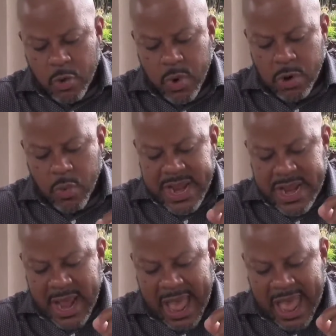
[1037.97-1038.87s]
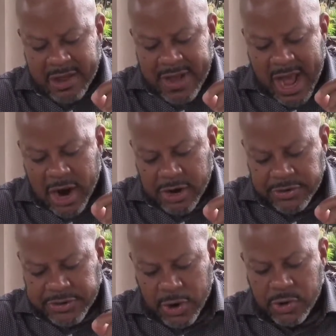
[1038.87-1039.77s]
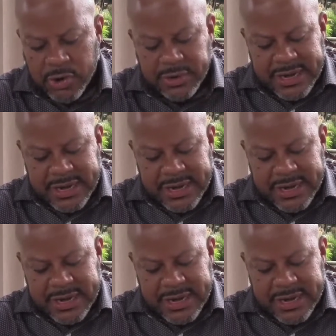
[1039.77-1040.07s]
where we have our total